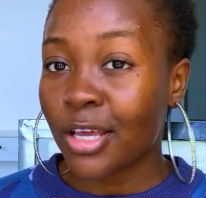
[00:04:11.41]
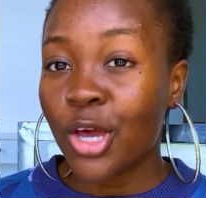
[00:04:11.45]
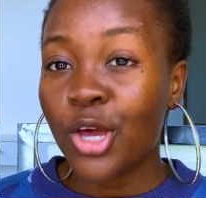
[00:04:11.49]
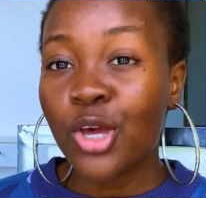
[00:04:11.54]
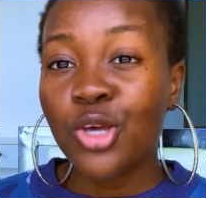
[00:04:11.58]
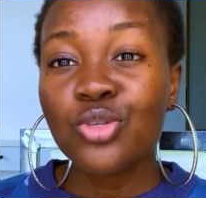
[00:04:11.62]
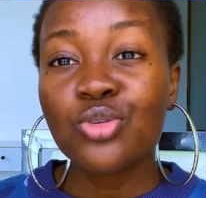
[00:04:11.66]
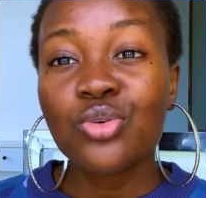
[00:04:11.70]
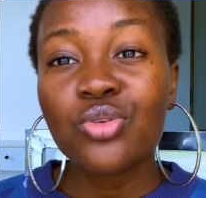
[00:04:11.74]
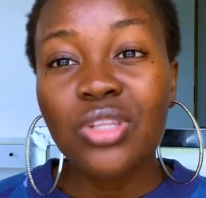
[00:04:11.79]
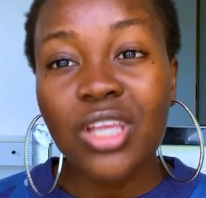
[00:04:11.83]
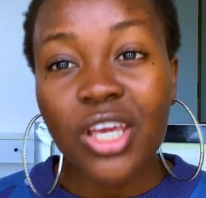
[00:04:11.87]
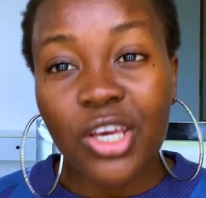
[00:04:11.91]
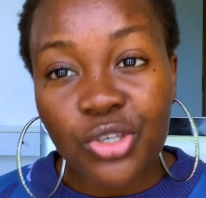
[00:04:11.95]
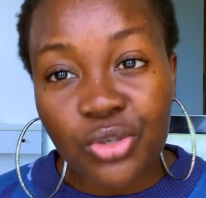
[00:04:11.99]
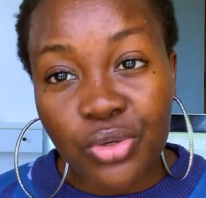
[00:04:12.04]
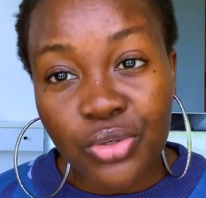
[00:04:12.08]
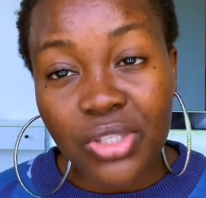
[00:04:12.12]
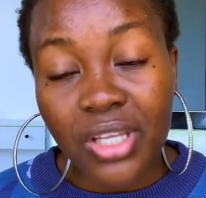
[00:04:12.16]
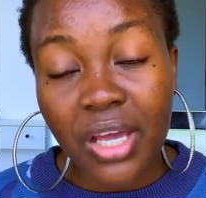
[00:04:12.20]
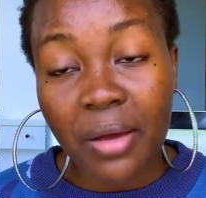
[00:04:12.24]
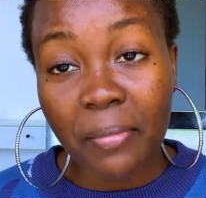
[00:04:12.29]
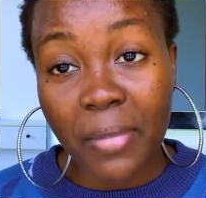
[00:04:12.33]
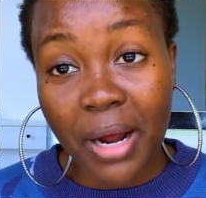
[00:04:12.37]
So take your
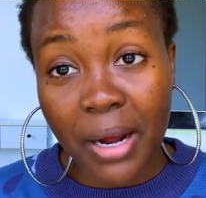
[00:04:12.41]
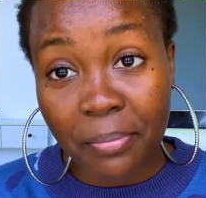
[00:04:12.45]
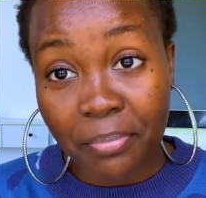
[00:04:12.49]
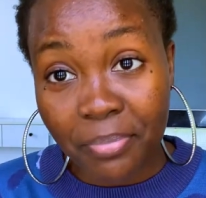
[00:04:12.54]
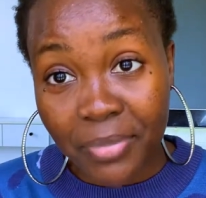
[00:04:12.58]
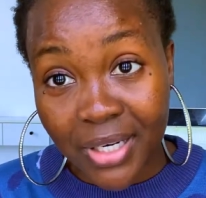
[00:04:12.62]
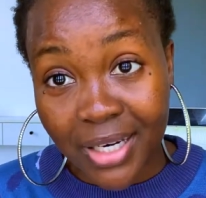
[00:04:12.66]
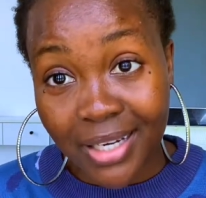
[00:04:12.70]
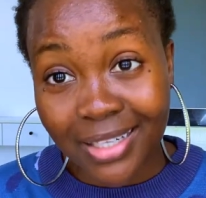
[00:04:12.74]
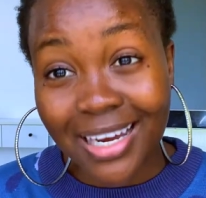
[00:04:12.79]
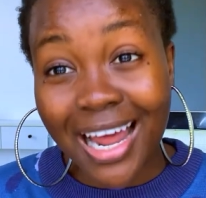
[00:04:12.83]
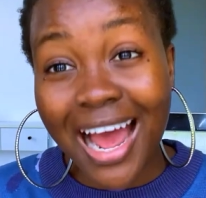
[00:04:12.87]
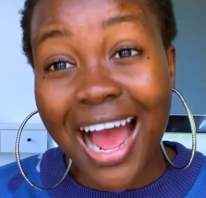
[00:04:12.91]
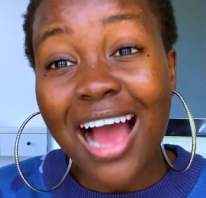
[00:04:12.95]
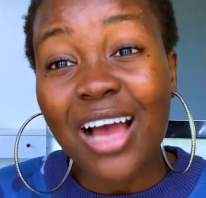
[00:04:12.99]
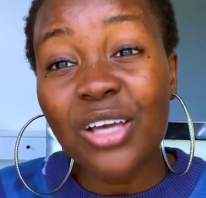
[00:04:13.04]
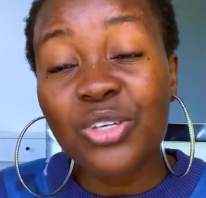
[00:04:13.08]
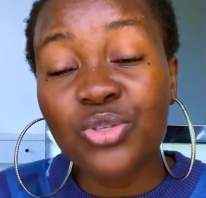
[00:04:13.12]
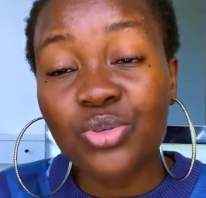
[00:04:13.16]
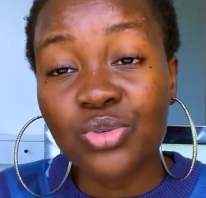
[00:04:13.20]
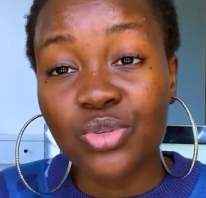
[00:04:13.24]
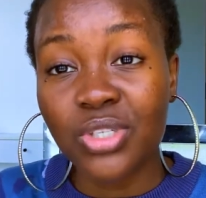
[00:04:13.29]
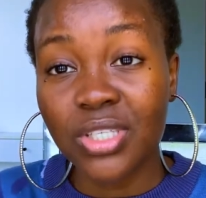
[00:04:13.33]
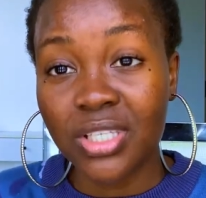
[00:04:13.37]
time and plan. Ask
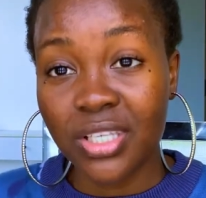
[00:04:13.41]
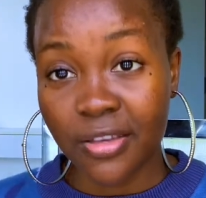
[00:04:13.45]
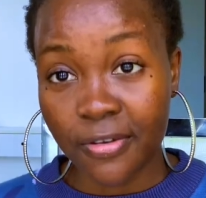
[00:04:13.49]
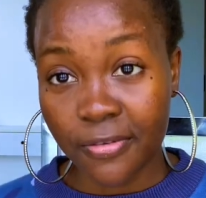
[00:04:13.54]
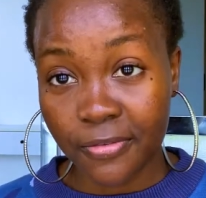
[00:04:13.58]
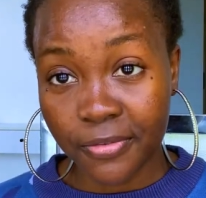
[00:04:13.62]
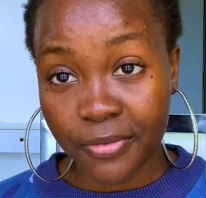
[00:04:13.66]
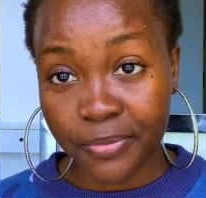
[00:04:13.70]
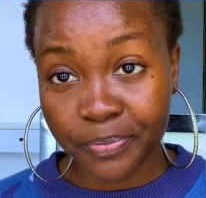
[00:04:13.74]
yourself,